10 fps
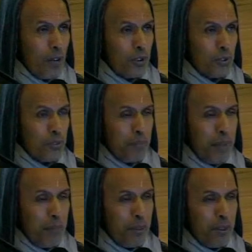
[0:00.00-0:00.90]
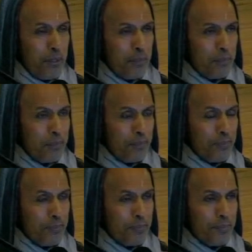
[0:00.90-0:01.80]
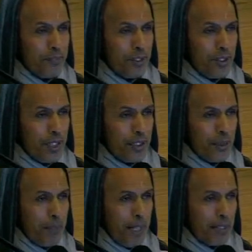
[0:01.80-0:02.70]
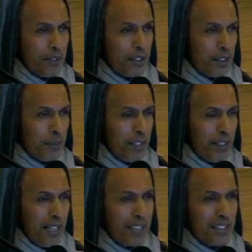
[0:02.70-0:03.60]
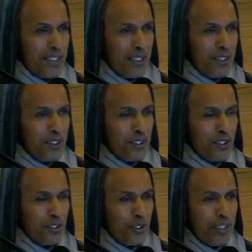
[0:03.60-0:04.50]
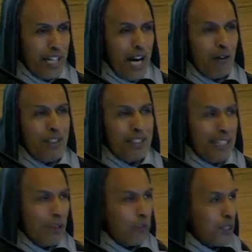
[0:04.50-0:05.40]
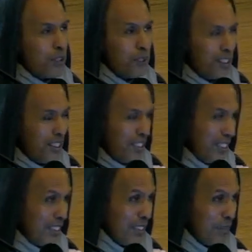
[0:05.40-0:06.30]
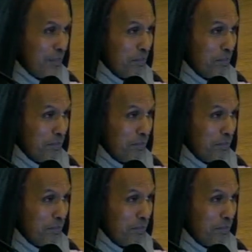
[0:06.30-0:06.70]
I always remember Srila Tamal Krishna Maharaj telling us the story how he dealt with Christians.